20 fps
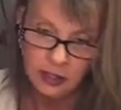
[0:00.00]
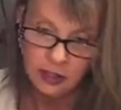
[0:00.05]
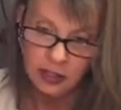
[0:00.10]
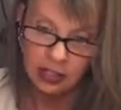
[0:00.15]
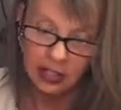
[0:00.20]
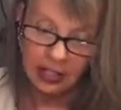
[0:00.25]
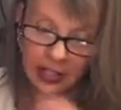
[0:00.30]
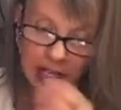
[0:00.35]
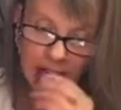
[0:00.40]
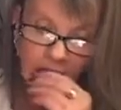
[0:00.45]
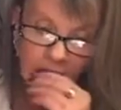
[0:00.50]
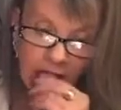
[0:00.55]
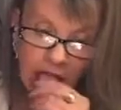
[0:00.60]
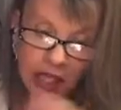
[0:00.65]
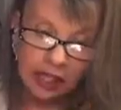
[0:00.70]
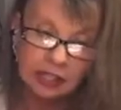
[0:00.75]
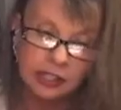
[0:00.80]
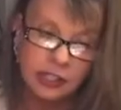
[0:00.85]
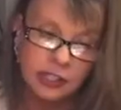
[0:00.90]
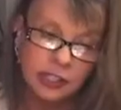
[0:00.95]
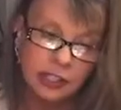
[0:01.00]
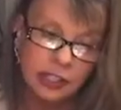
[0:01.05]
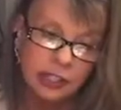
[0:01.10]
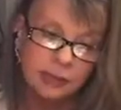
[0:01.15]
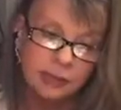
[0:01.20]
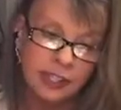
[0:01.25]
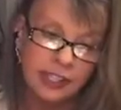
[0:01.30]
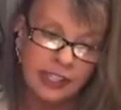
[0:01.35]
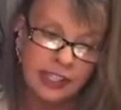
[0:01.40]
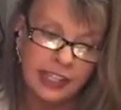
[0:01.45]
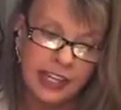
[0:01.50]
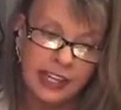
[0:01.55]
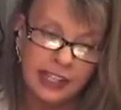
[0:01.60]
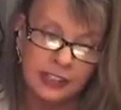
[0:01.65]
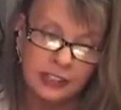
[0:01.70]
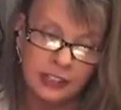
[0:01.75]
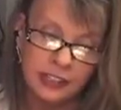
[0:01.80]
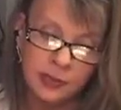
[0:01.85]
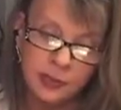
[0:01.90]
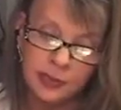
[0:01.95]
Okay, is there anybody
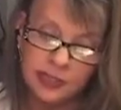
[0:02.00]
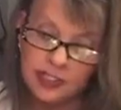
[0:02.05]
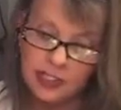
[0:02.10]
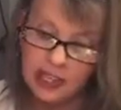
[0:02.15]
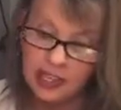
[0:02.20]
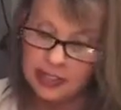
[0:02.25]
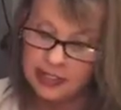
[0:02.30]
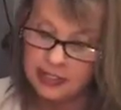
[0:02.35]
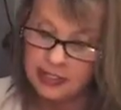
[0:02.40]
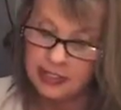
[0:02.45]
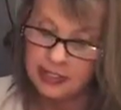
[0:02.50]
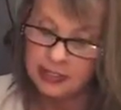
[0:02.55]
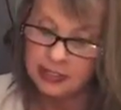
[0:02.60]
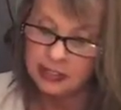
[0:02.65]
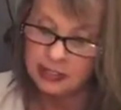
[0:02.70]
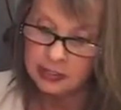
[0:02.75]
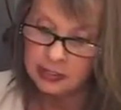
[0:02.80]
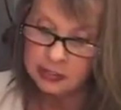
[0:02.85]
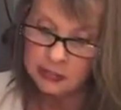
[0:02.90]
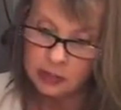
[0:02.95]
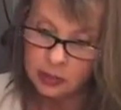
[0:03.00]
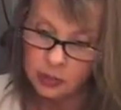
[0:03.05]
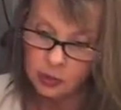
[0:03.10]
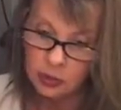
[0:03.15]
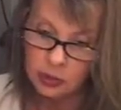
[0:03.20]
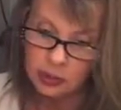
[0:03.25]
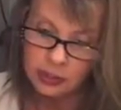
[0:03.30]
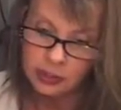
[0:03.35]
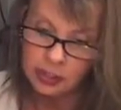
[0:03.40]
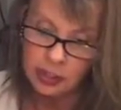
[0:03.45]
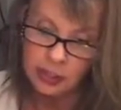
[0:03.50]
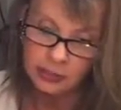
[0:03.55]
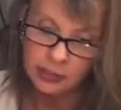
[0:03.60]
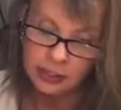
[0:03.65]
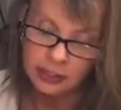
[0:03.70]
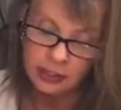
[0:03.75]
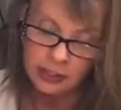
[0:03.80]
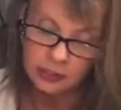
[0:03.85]
else besides this individual coming